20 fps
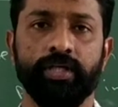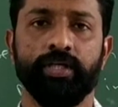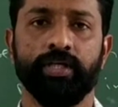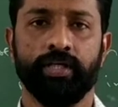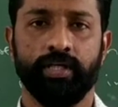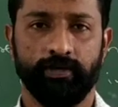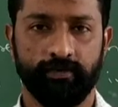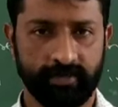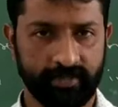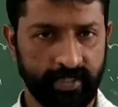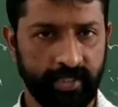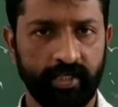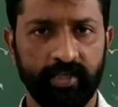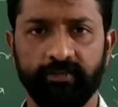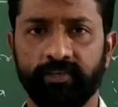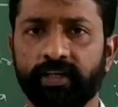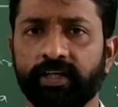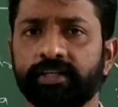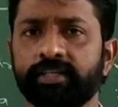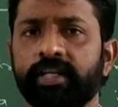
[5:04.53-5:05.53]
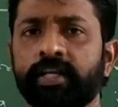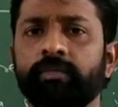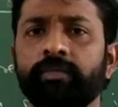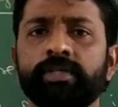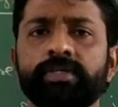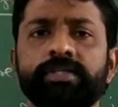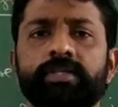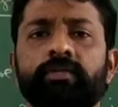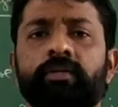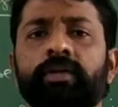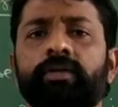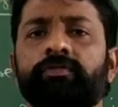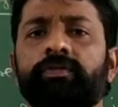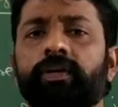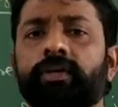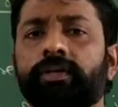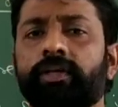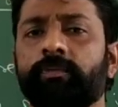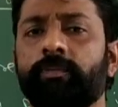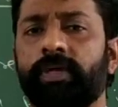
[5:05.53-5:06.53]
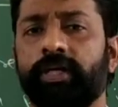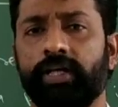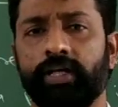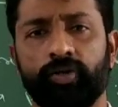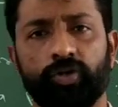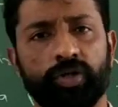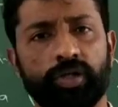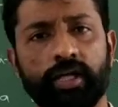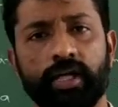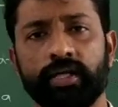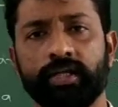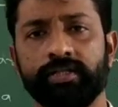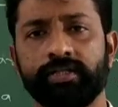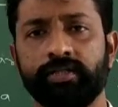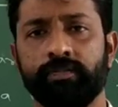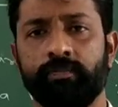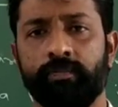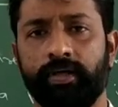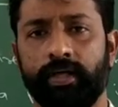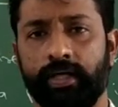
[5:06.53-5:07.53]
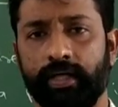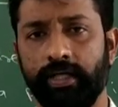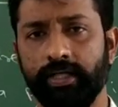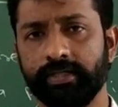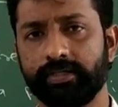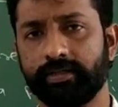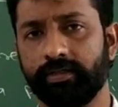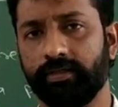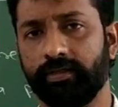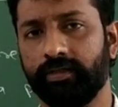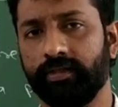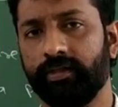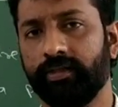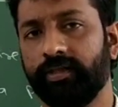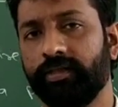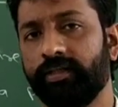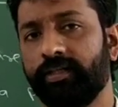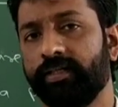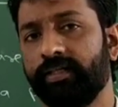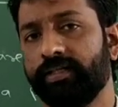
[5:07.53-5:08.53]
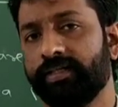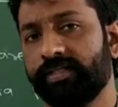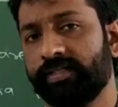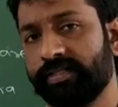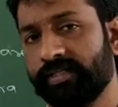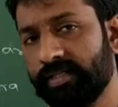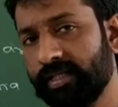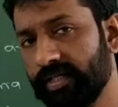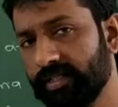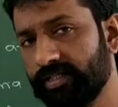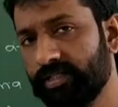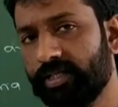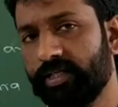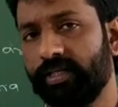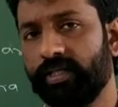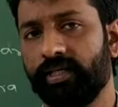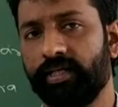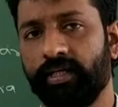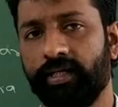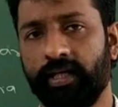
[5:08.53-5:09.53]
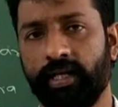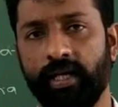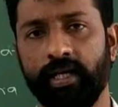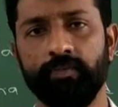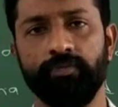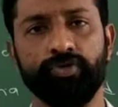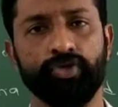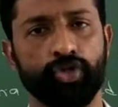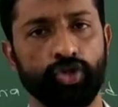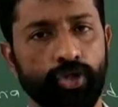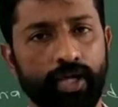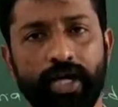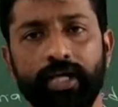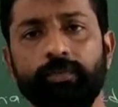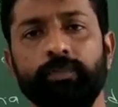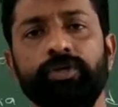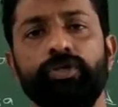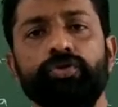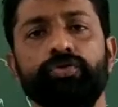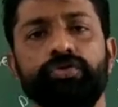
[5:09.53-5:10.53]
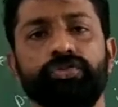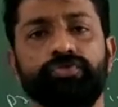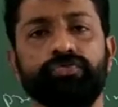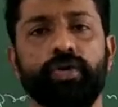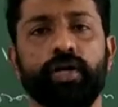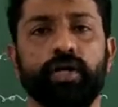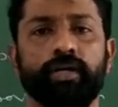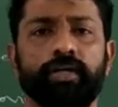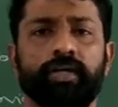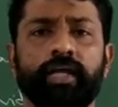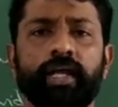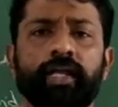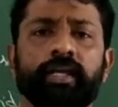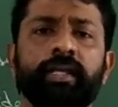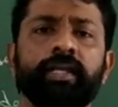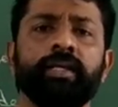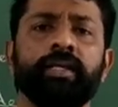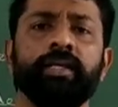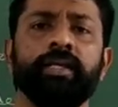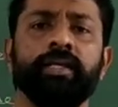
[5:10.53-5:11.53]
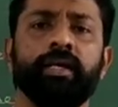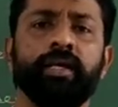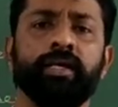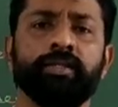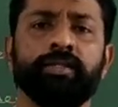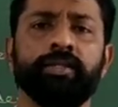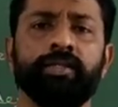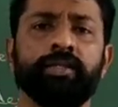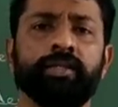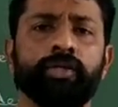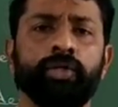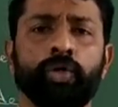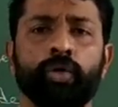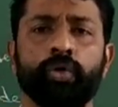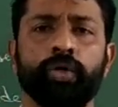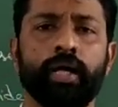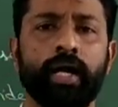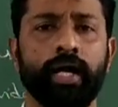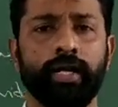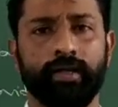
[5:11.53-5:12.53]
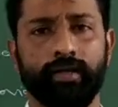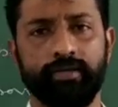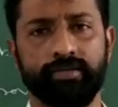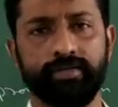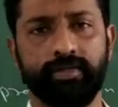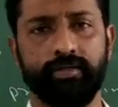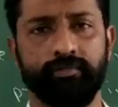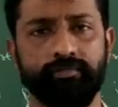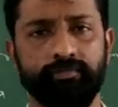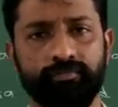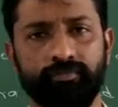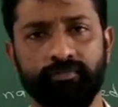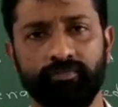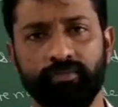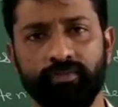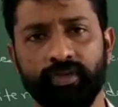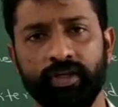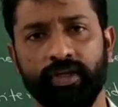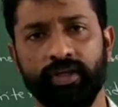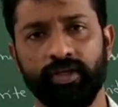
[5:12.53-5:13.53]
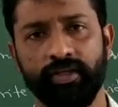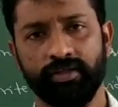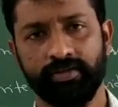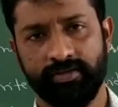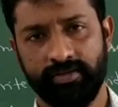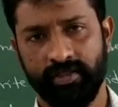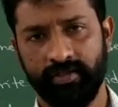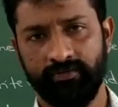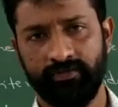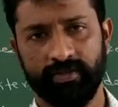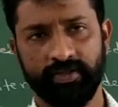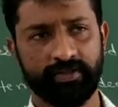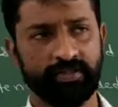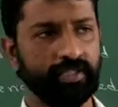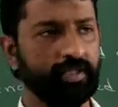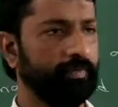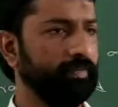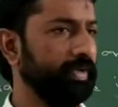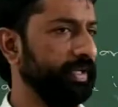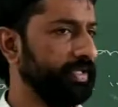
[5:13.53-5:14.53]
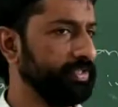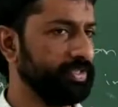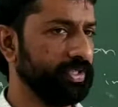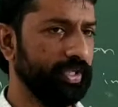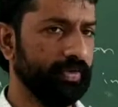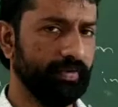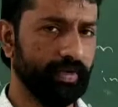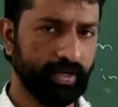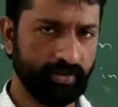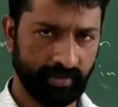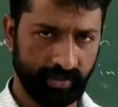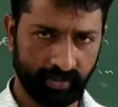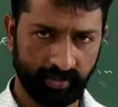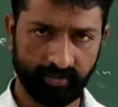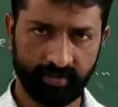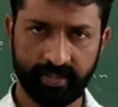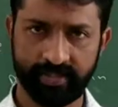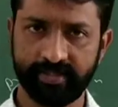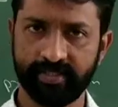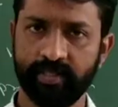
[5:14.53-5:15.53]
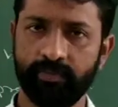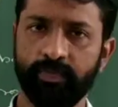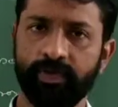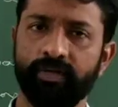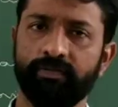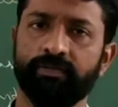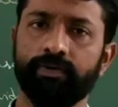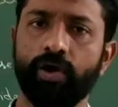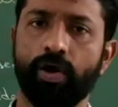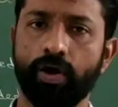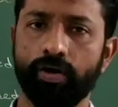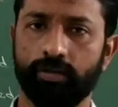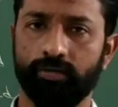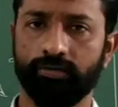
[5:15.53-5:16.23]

If a scientific name is given for a particular organism means such name should not be used for any other known organism. Say for example, yesterday we have taken the example of dog